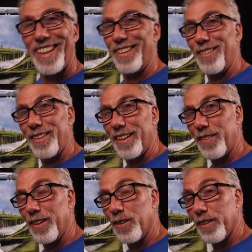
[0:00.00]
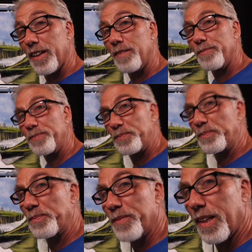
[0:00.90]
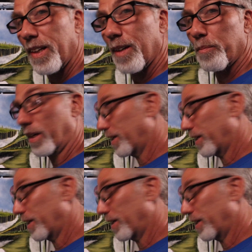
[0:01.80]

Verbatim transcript: You didn't even know that, but